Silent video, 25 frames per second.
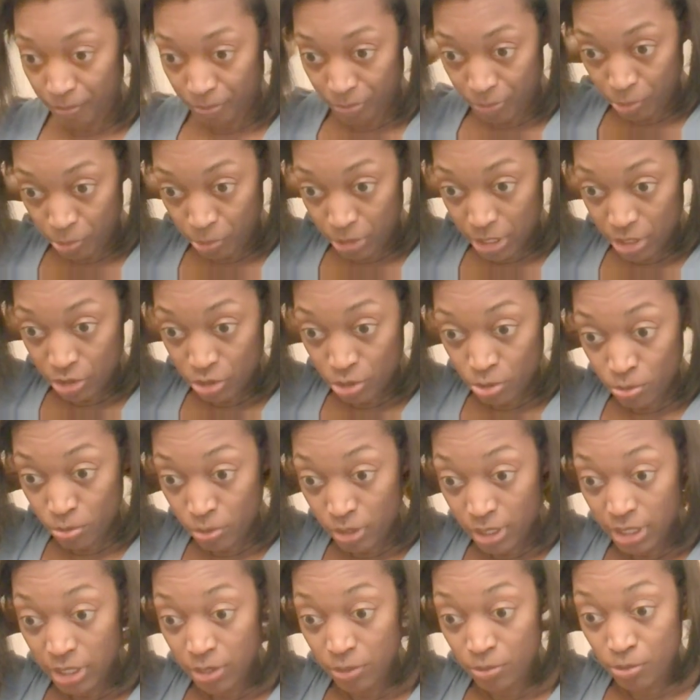Week
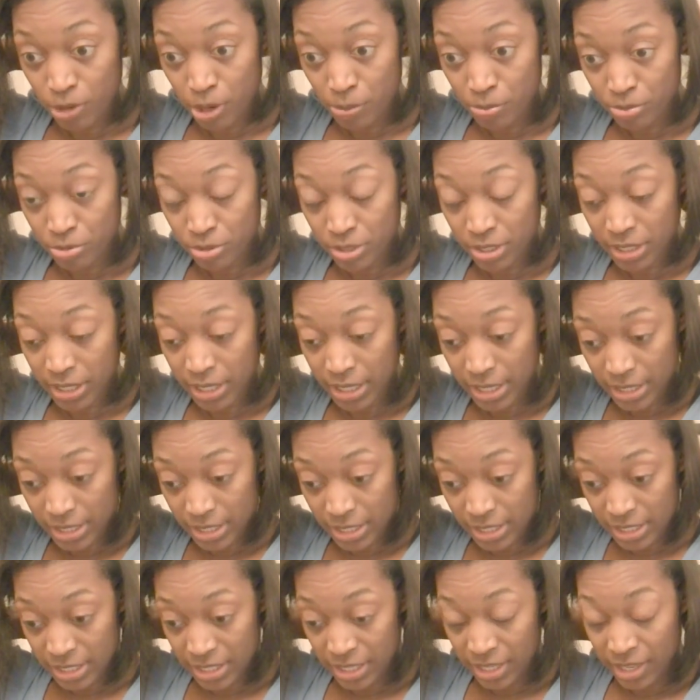20
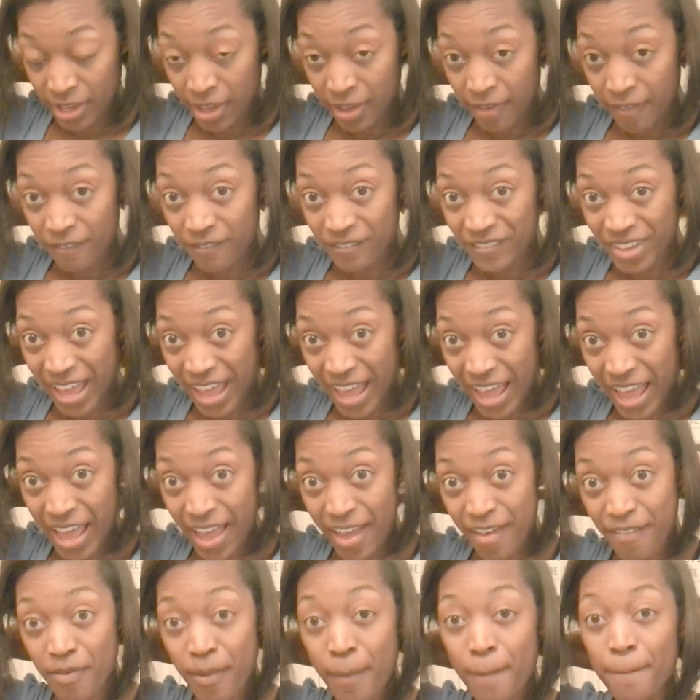represents
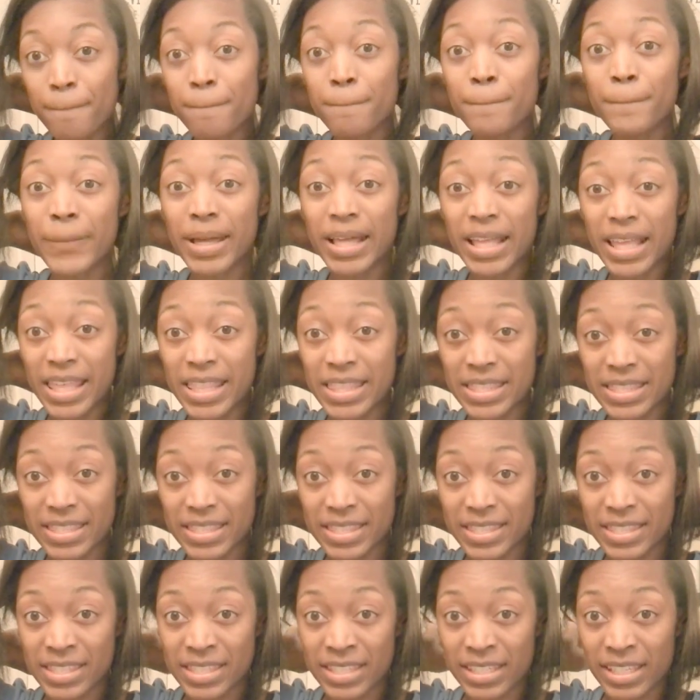5
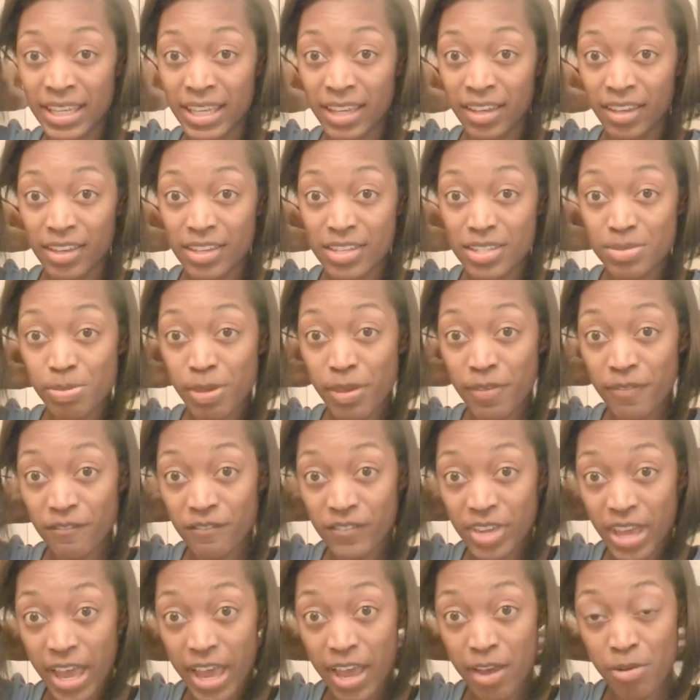months. It's been
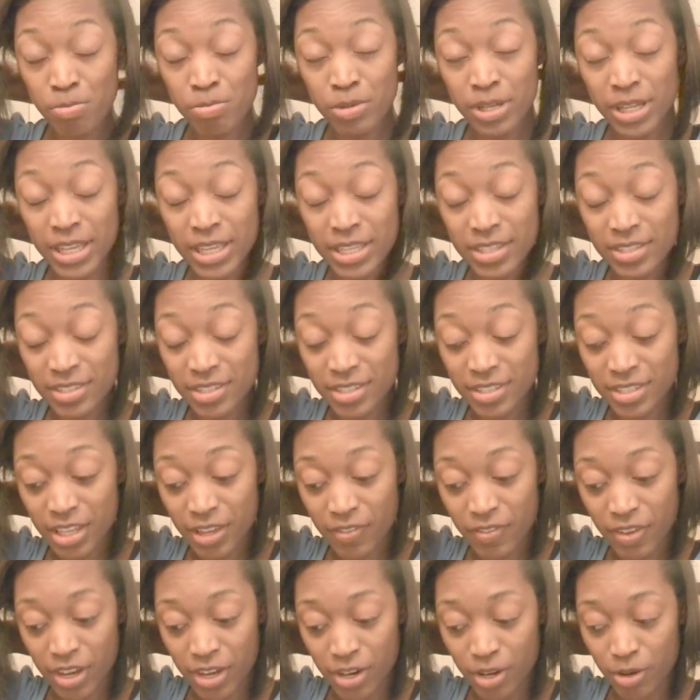5 months since
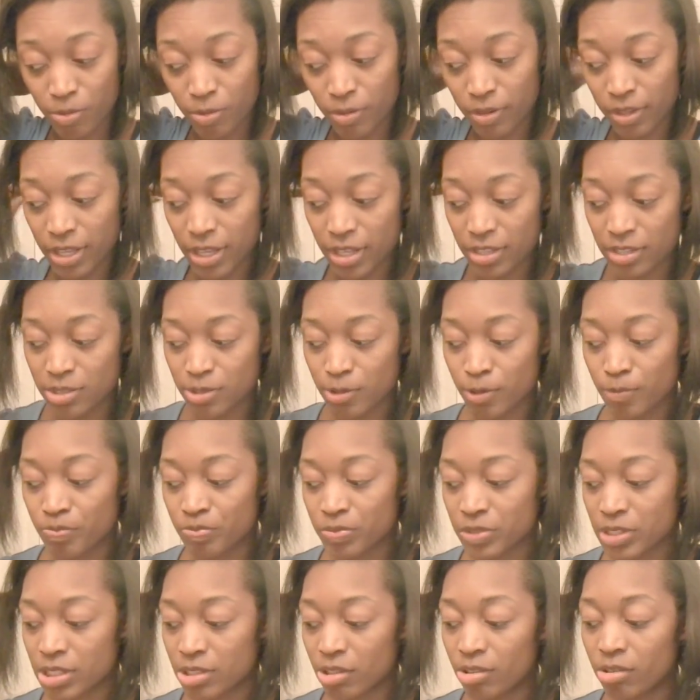I've had a relaxer.
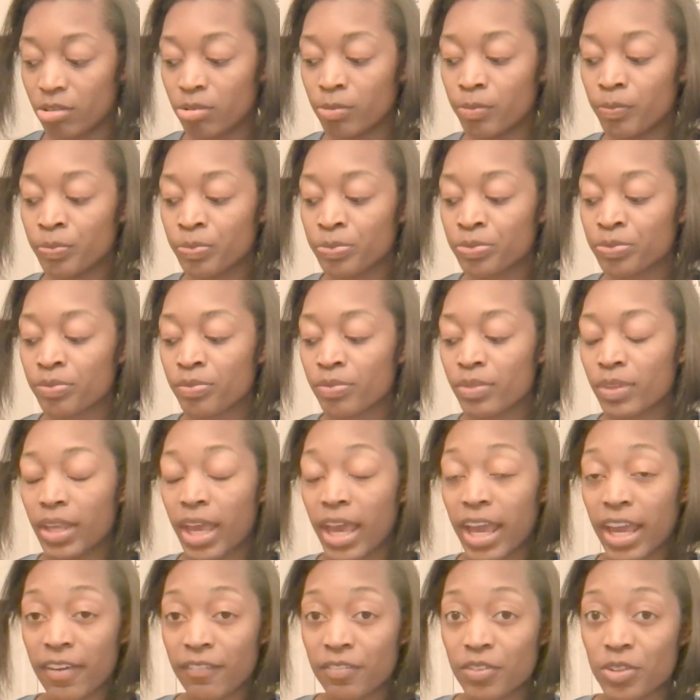So
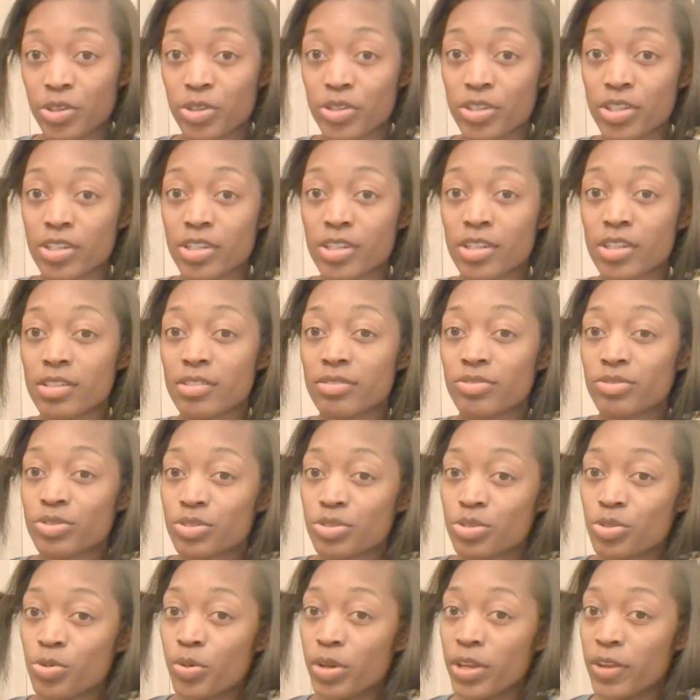after the
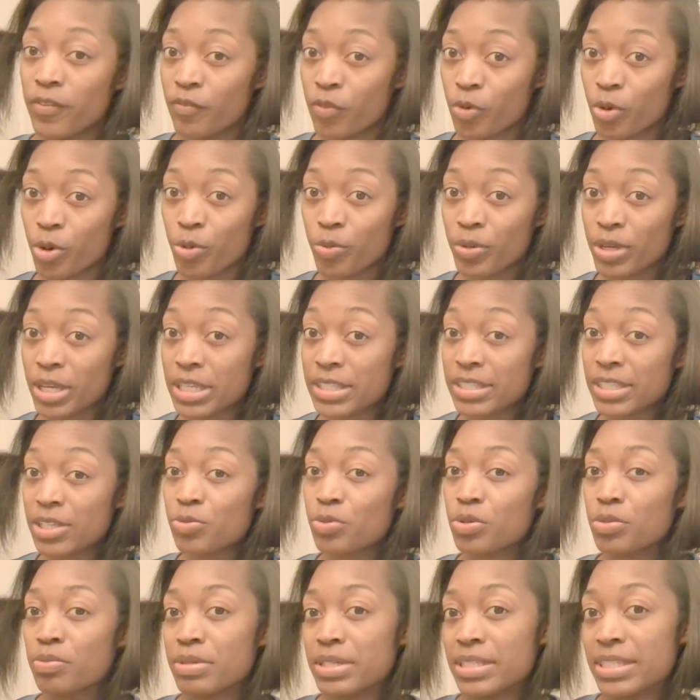24 weeks, it
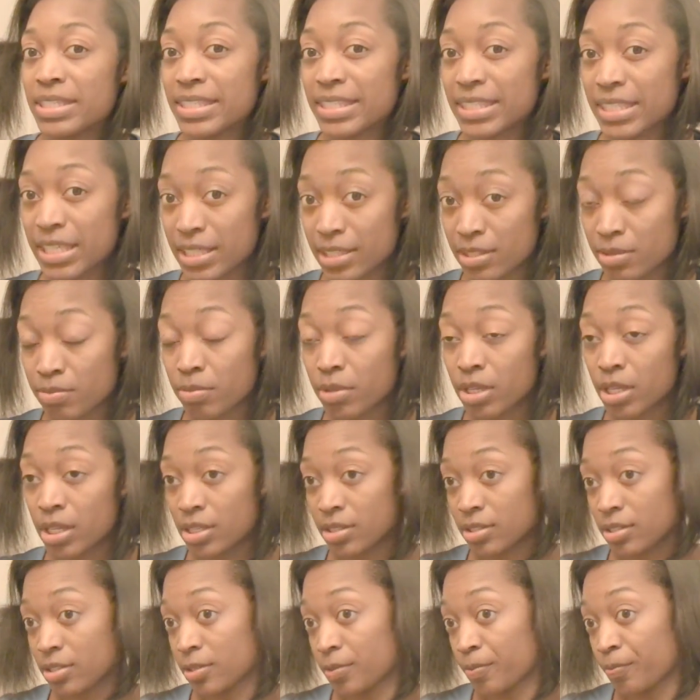will be 6
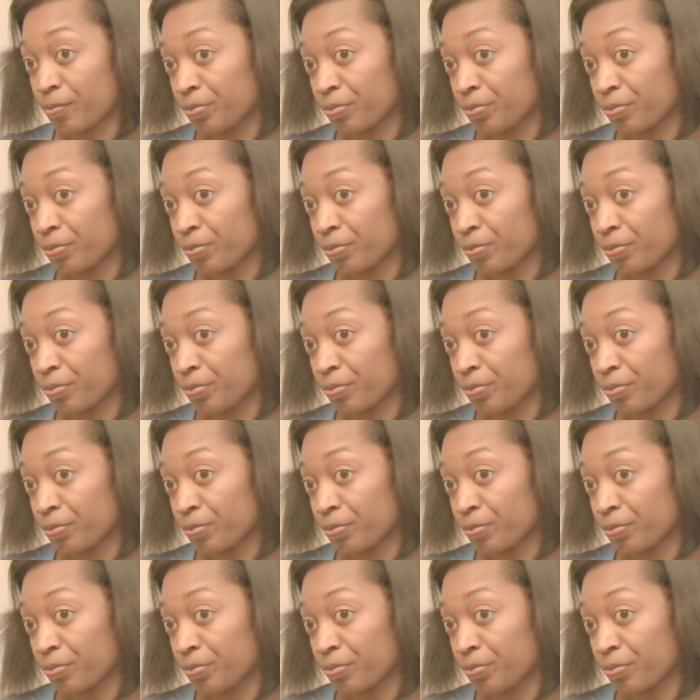months.